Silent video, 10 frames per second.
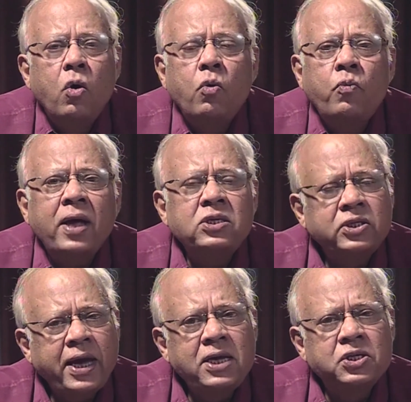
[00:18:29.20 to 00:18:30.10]
One
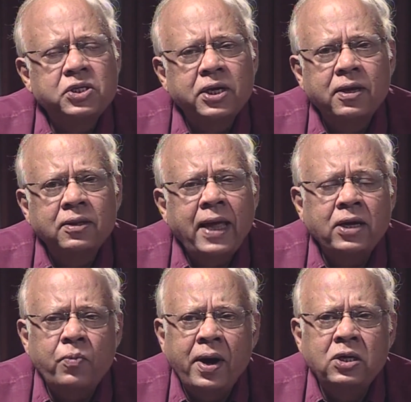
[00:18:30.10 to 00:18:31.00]
change
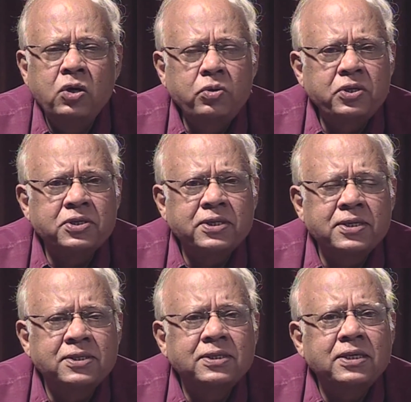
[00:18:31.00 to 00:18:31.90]
that one
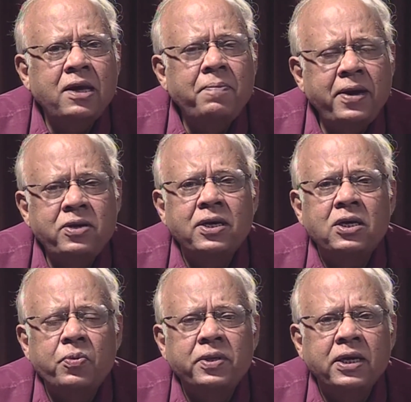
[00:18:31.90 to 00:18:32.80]
notices
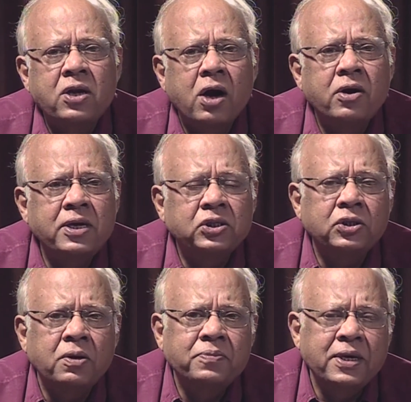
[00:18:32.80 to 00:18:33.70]
immediately with the
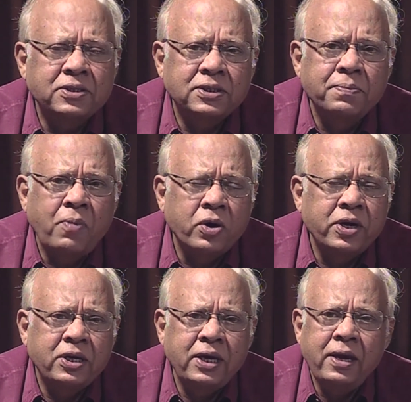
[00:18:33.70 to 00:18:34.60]
inauguration of this
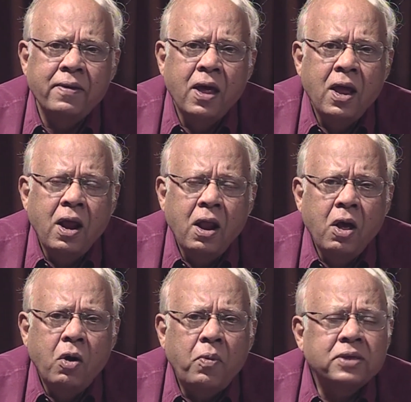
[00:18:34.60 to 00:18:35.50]
monarchy
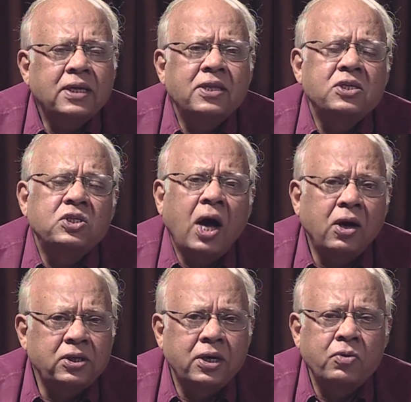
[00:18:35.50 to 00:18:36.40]
was that the
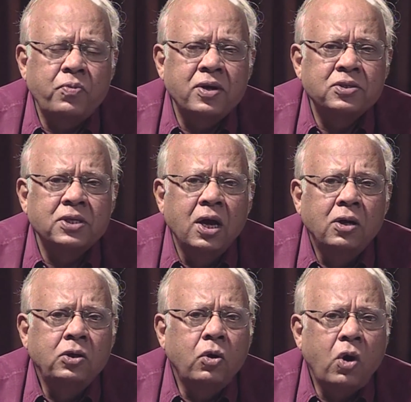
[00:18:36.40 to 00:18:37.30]
charter was
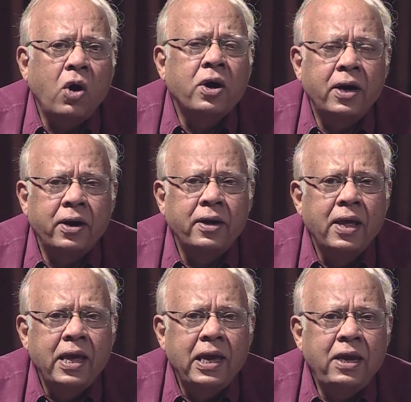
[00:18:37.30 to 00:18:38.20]
no longer
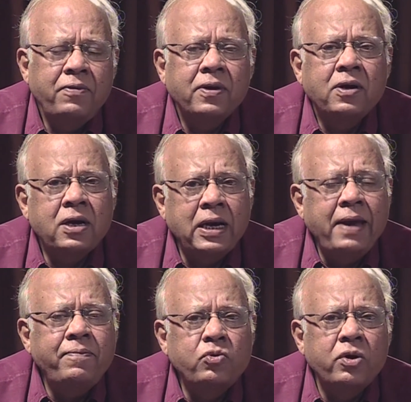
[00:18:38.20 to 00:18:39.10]
even
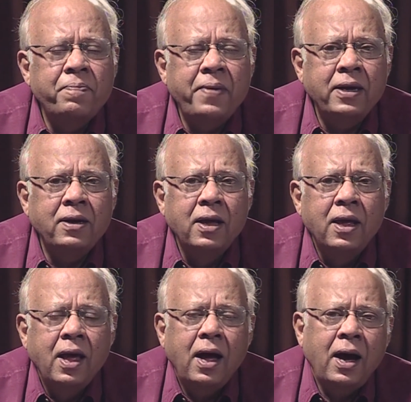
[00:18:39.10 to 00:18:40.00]
claimed to have been
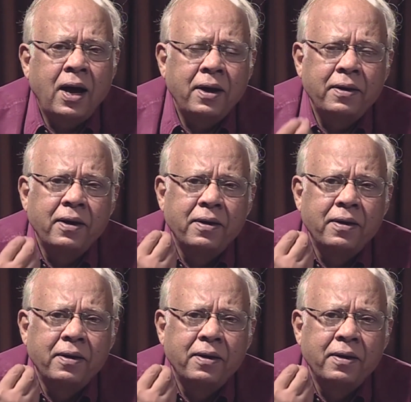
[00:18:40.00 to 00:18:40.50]
a